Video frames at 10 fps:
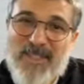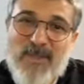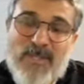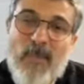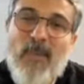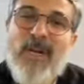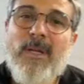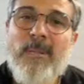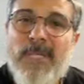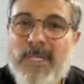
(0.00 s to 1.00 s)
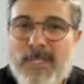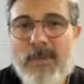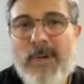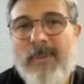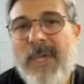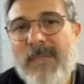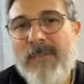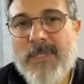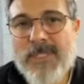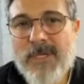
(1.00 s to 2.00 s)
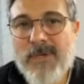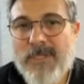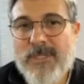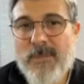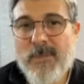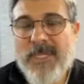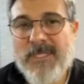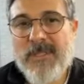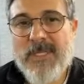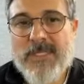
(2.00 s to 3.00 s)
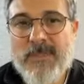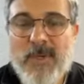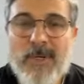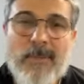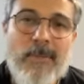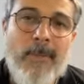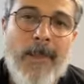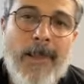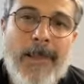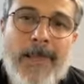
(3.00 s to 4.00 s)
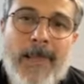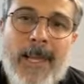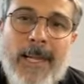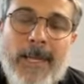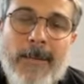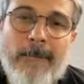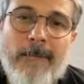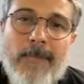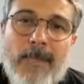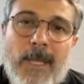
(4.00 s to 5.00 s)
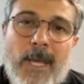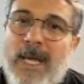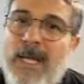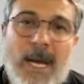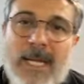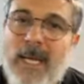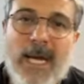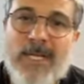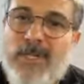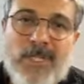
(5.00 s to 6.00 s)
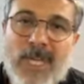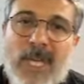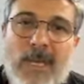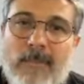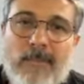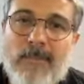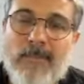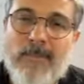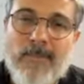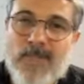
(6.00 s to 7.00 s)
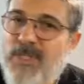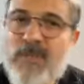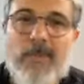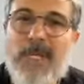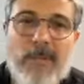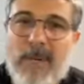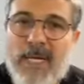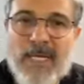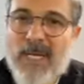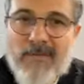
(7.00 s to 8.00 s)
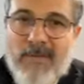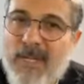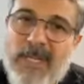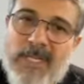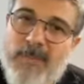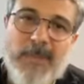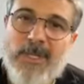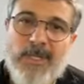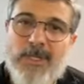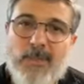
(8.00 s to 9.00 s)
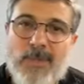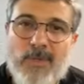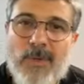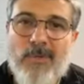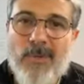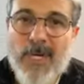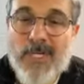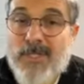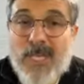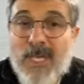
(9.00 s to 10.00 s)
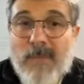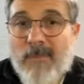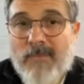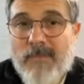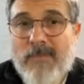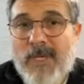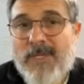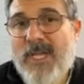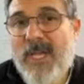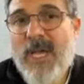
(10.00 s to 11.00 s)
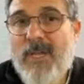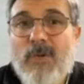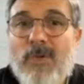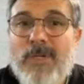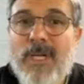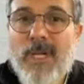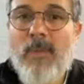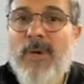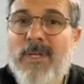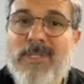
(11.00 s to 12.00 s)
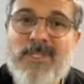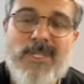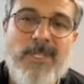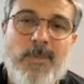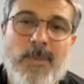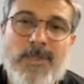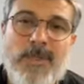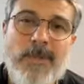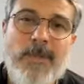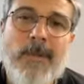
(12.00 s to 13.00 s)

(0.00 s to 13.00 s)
So as I wanted to meet this great man because I heard some amazing things about him. And I just came just to meet him. I didn't have any expectations whatsoever. I just came because I could, and I wanted to see this person.